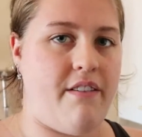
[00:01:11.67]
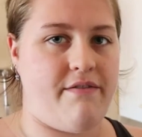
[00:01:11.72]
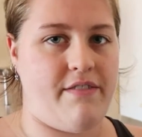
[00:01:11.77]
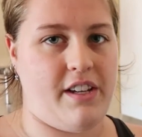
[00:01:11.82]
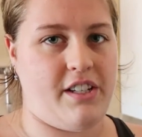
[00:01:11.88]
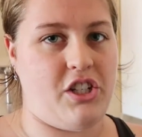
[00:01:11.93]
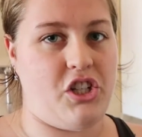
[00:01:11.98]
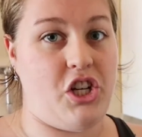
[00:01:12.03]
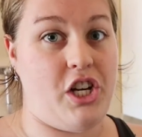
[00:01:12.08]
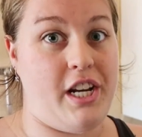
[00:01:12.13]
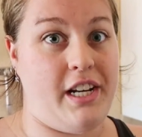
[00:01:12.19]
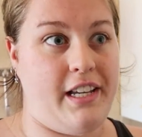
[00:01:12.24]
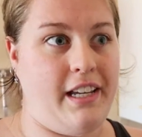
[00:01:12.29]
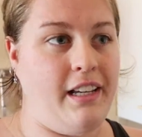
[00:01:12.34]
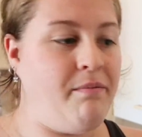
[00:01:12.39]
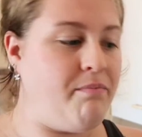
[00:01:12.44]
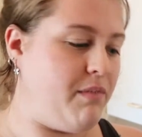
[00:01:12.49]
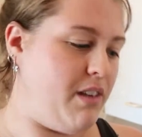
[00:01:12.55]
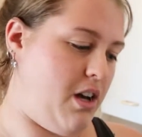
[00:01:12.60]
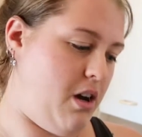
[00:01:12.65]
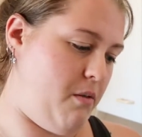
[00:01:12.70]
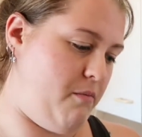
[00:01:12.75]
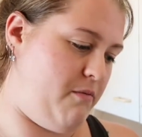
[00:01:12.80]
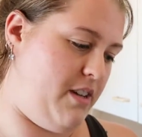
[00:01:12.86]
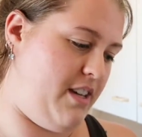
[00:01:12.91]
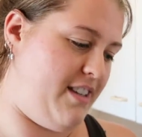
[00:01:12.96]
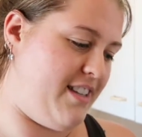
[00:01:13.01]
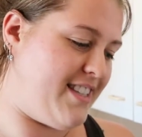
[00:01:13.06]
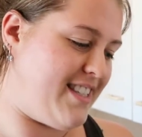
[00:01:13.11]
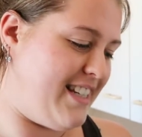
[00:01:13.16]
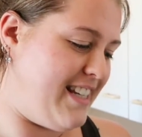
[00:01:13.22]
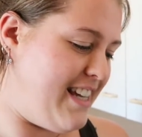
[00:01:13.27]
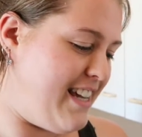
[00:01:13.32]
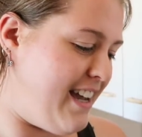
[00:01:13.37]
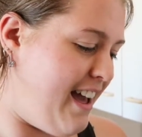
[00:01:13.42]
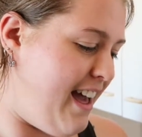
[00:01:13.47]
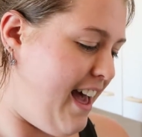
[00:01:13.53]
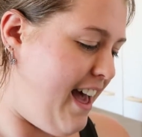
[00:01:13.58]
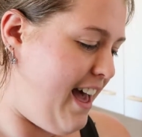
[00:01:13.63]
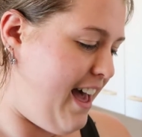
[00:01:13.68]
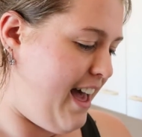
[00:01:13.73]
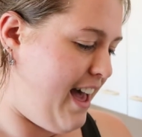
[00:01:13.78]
fettuccine, obviously.